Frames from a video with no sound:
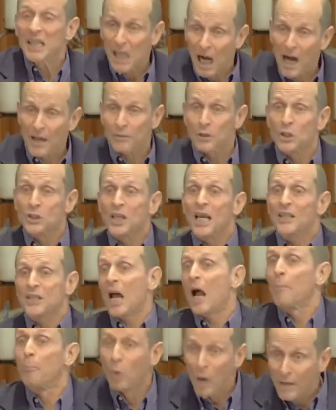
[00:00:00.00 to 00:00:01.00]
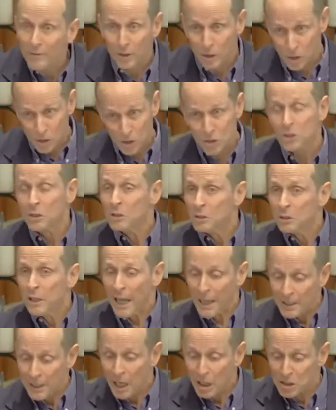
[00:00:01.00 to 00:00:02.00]
others as our brothers
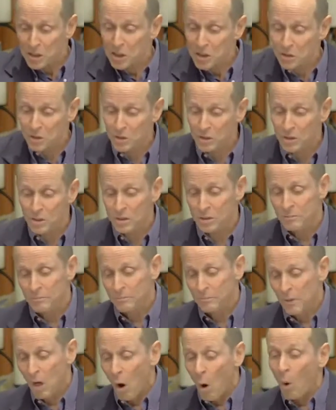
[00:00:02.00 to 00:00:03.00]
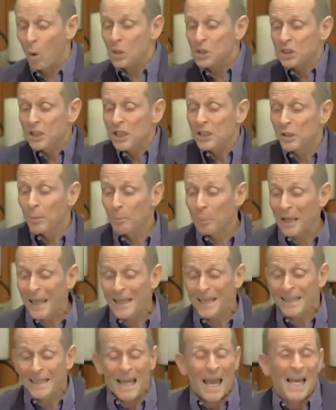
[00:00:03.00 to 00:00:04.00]
and our sisters, or seeing the
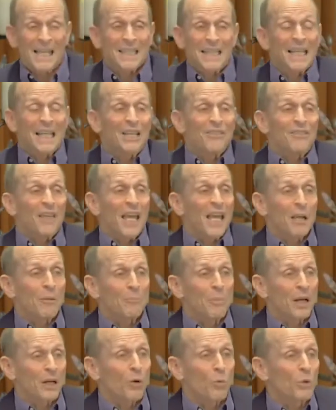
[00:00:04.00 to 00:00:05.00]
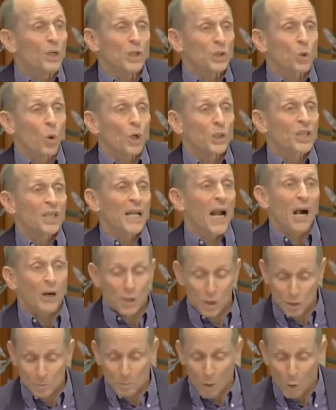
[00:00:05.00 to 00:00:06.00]
planet as anything but a resource at our
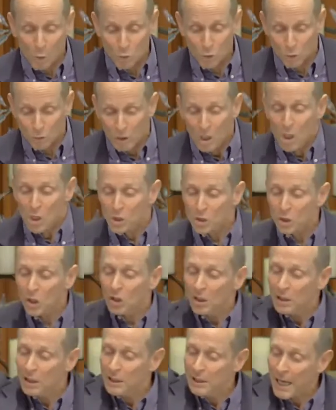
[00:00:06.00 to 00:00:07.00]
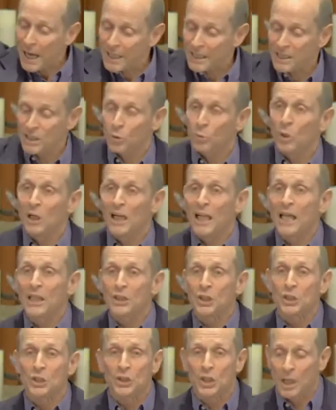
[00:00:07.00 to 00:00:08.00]
disposal, certainly not as a
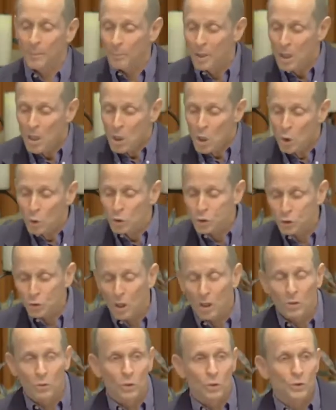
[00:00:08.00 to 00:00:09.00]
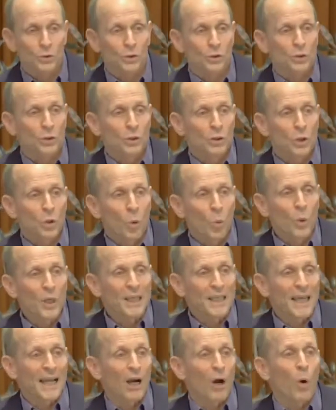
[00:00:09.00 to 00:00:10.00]
relationship whose struggles we
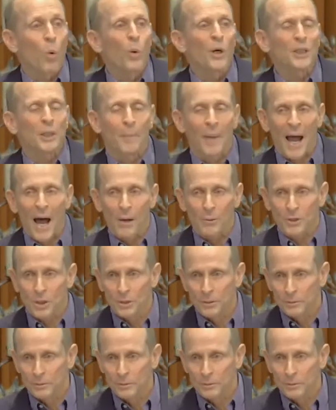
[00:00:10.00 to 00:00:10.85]
care a whit about.